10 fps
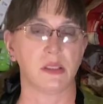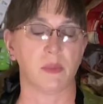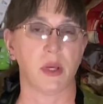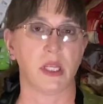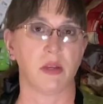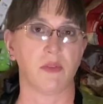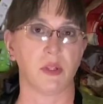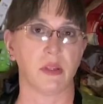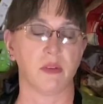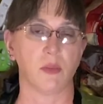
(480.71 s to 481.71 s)
depending if you
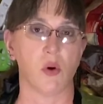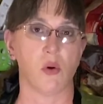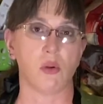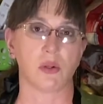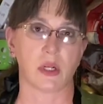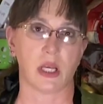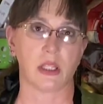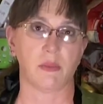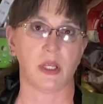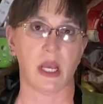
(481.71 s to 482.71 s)
leave them whole or cut
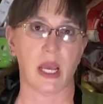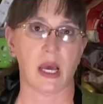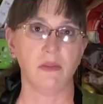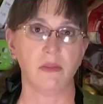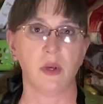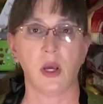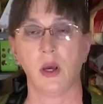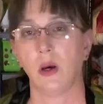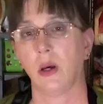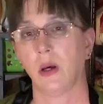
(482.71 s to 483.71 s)
them in half.
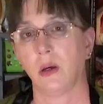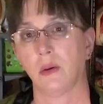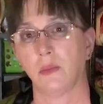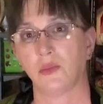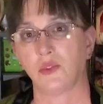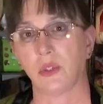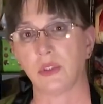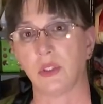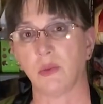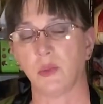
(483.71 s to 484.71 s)

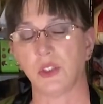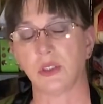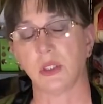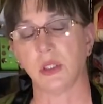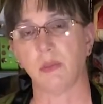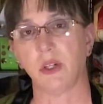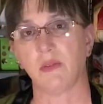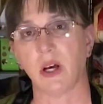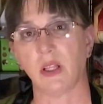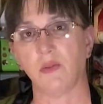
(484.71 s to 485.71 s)
Drizzle them with just a little bit of
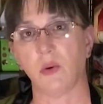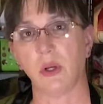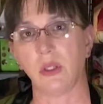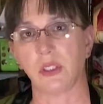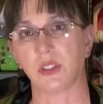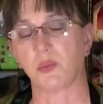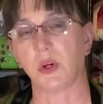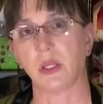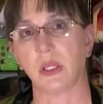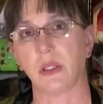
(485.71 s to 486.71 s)
olive oil and a
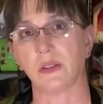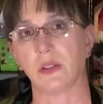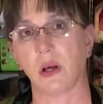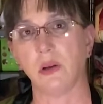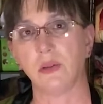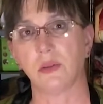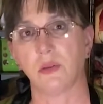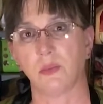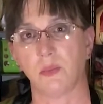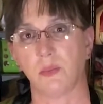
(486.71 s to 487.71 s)
sprinkling of salt.
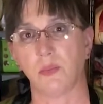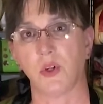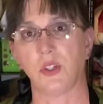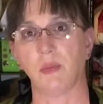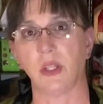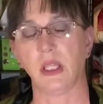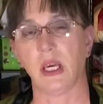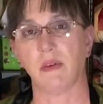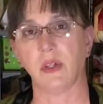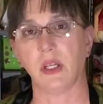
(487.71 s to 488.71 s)
Put them in the
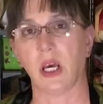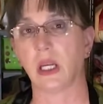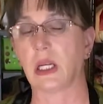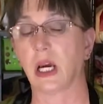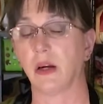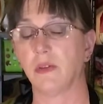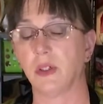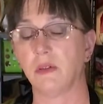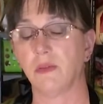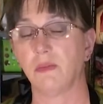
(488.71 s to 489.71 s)
oven
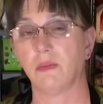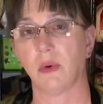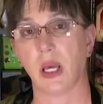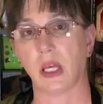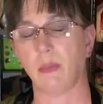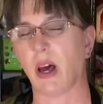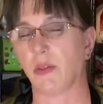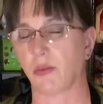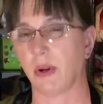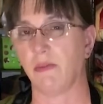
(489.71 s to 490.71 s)
uncovered at
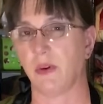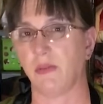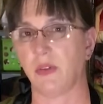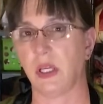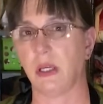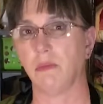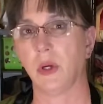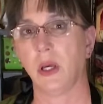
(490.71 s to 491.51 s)
about 350.